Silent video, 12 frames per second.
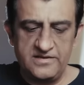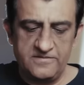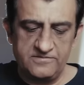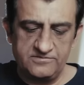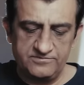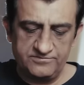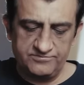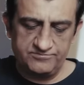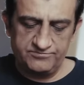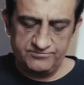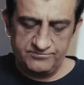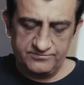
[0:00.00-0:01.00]

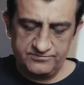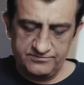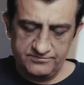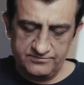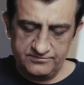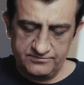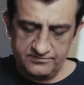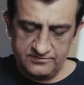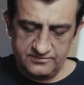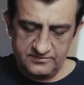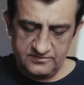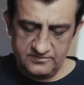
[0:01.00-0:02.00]

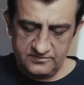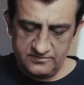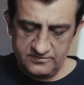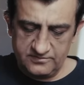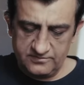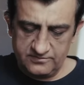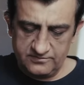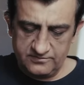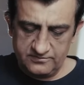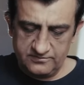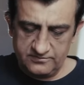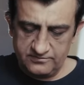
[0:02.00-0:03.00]

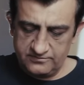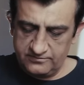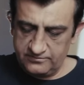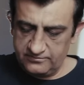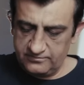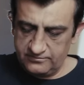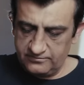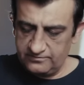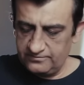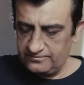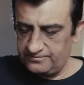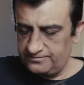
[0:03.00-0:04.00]

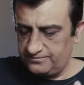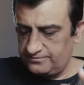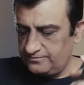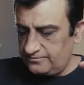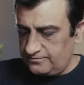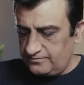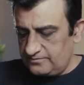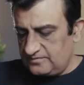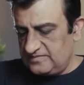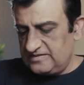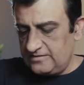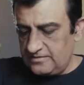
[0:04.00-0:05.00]
[no speech]